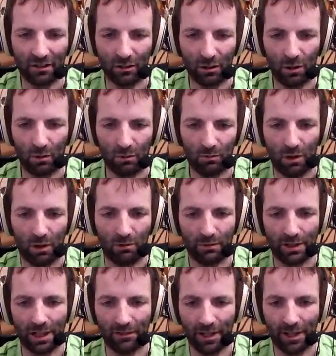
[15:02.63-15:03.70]
Oh,
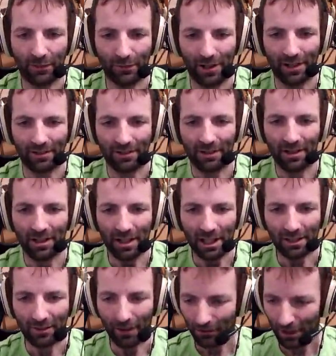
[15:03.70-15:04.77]
yeah, that's fine.
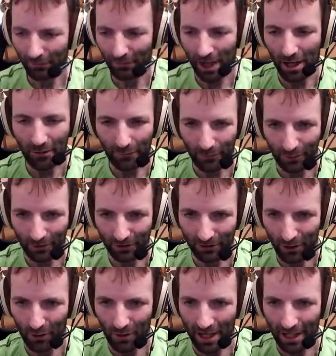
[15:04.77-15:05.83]
It does have downforce,
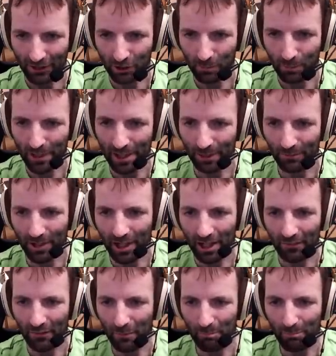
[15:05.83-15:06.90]
so at speed we
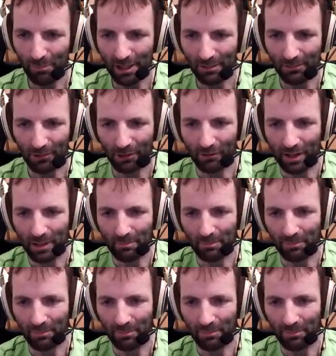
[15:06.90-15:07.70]
have a bit more grip.